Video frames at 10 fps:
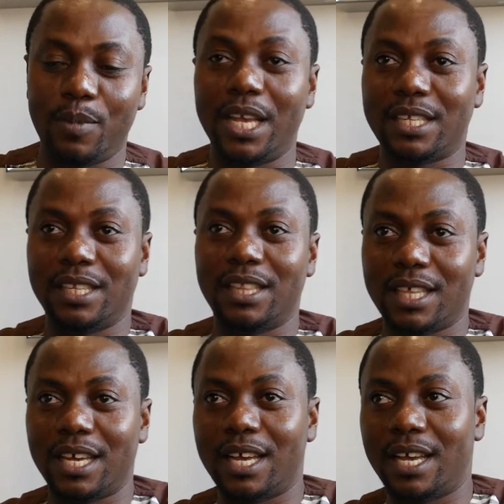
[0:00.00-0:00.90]
Get it
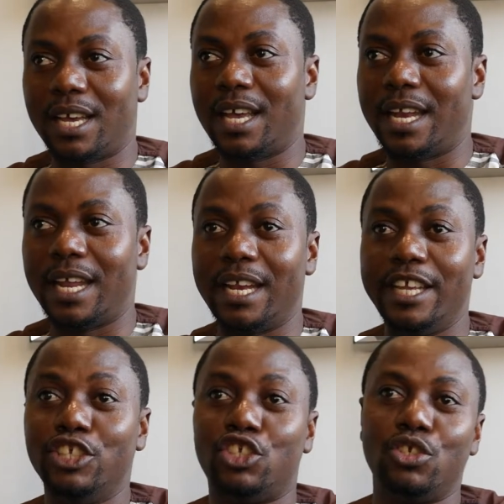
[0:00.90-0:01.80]
there and then
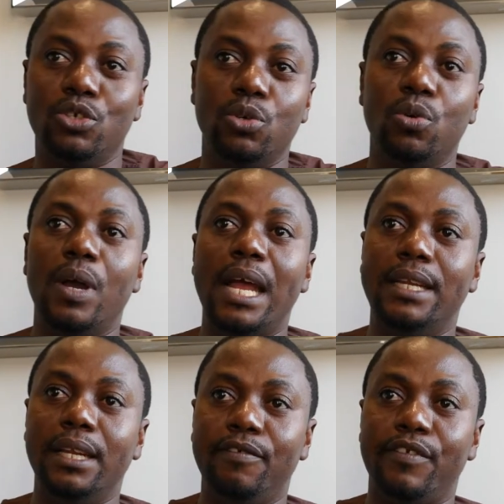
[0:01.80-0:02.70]
issue a
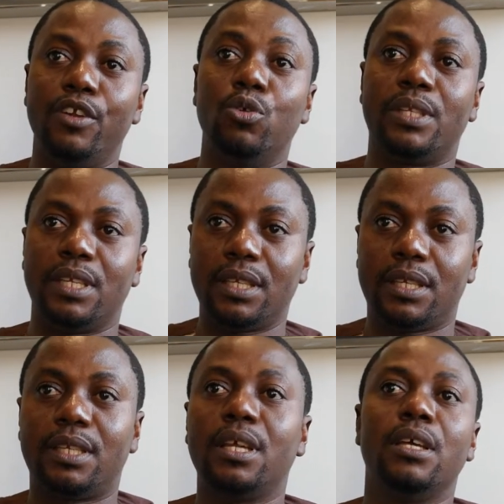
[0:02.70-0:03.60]
delivery
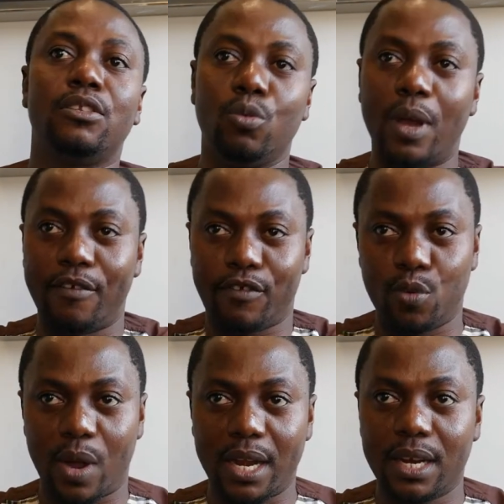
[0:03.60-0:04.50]
notice to
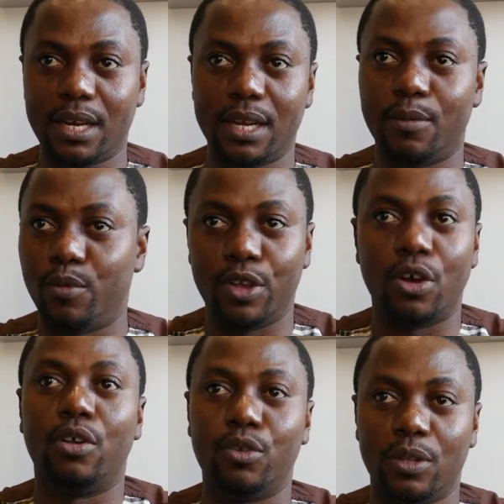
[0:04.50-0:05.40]
everyone. We
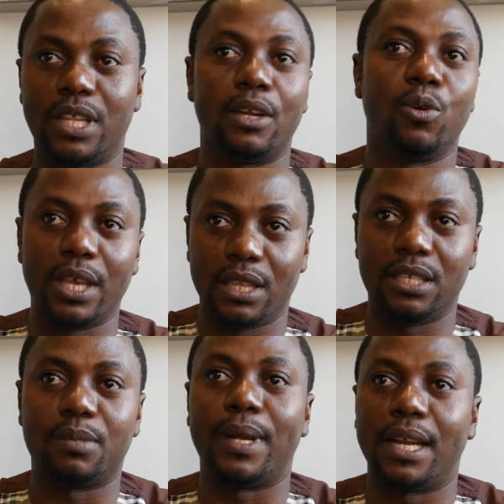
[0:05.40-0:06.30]
all know that, okay,
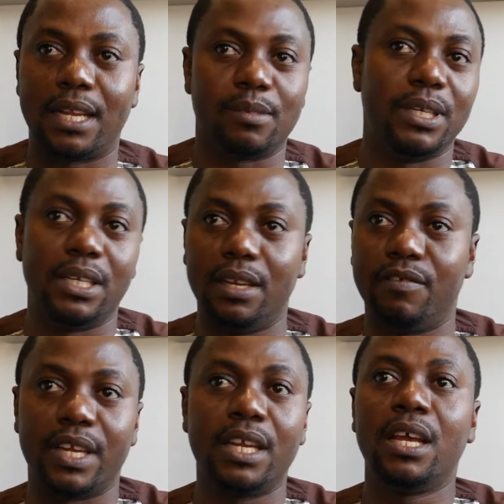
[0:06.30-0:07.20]
this part has been
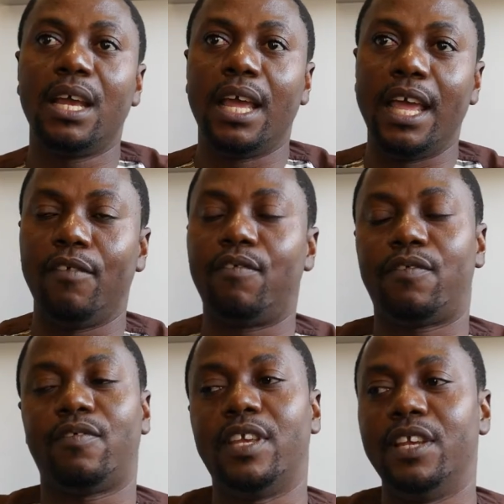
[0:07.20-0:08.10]
delivered.
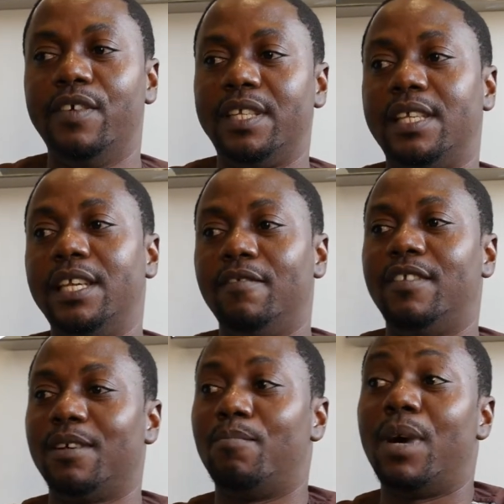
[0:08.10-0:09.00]
If he
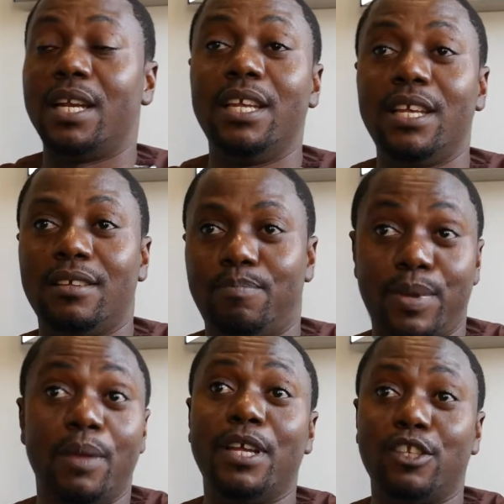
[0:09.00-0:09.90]
received money,
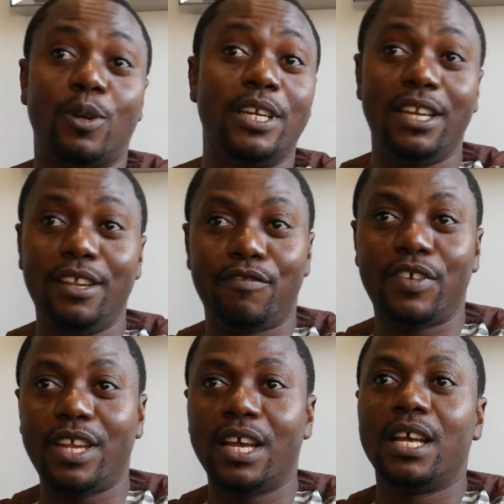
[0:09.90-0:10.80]
payment on
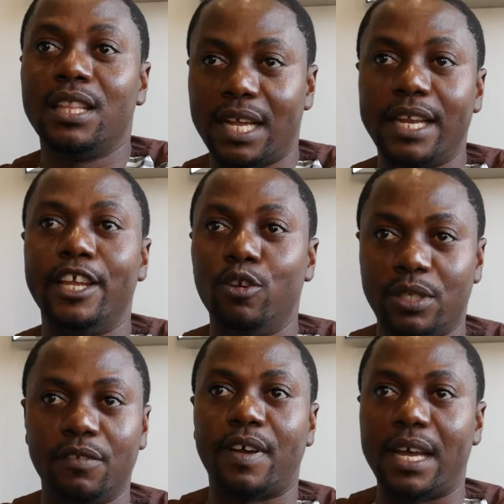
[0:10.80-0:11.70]
delivery, then he
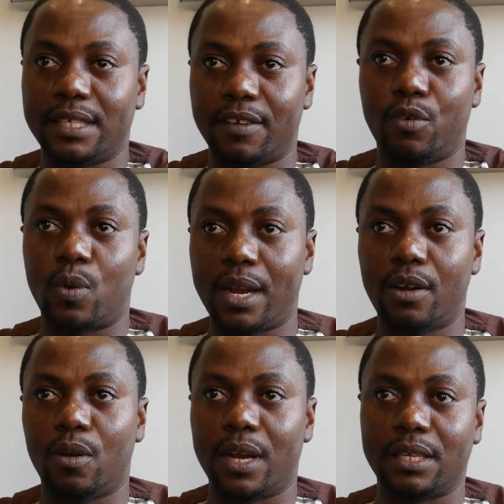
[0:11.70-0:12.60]
notifies
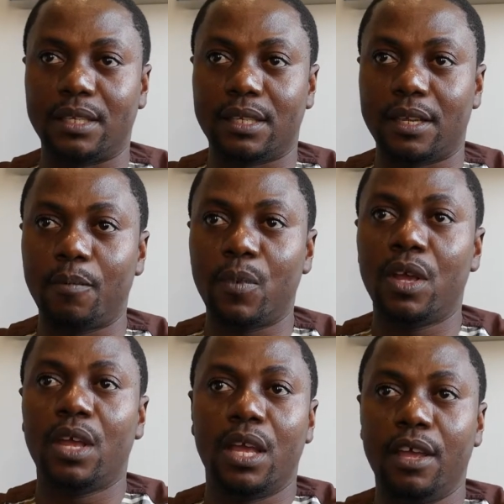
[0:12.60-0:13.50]
everyone on our system.
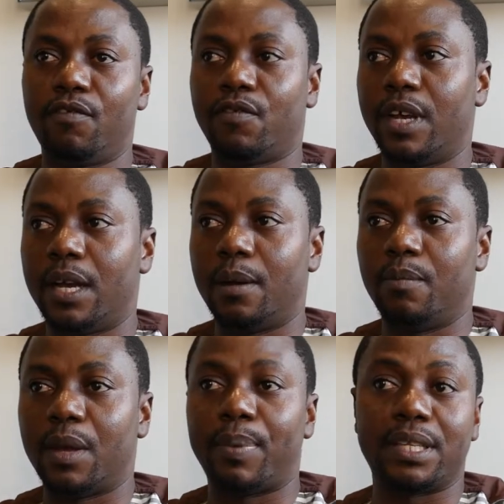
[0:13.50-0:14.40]
If
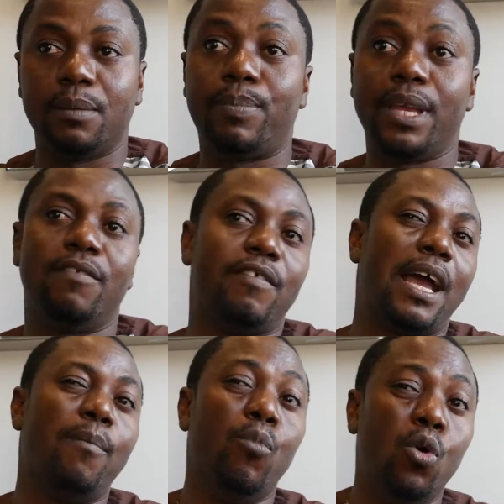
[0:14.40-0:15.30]
the person paid
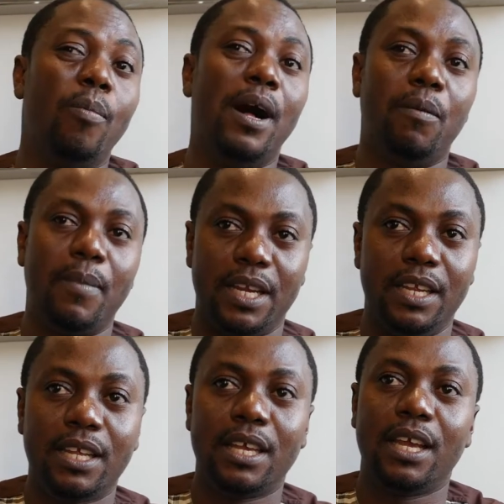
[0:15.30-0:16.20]
via mobile
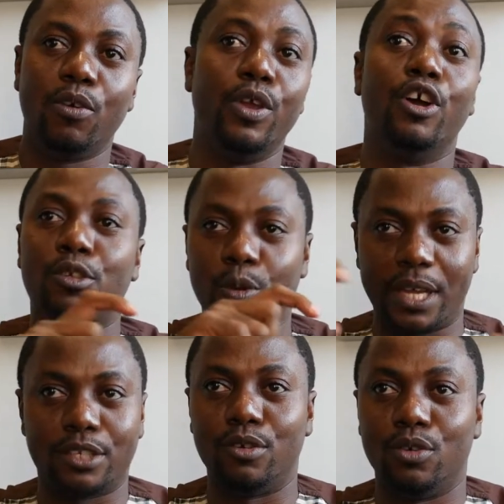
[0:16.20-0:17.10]
money, we also
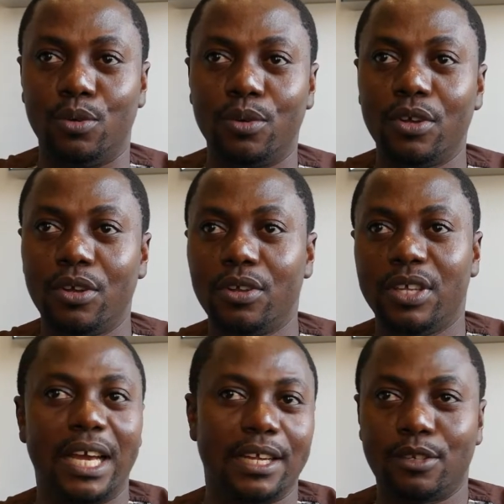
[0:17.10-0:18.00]
get to know.
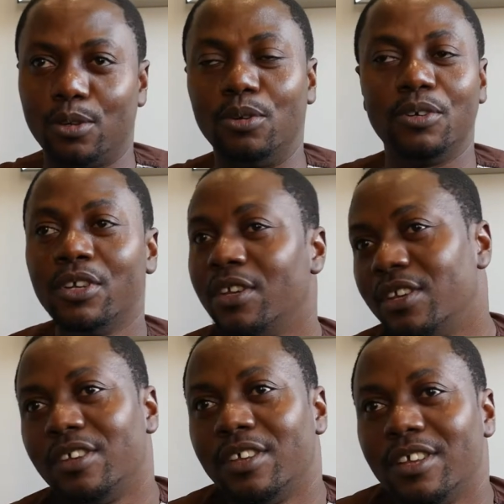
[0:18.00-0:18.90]
Yeah, so
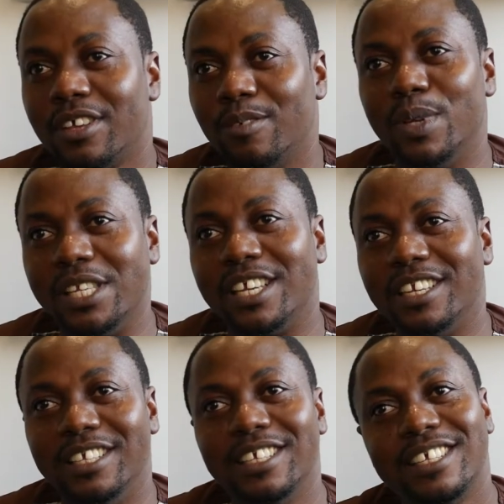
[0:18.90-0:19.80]

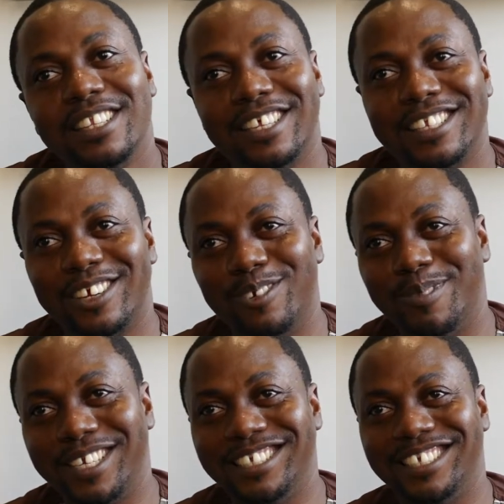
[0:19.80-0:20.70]
basically, that's how
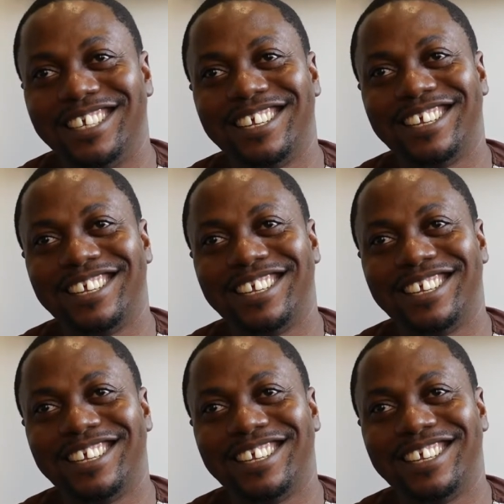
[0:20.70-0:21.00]
we manage it.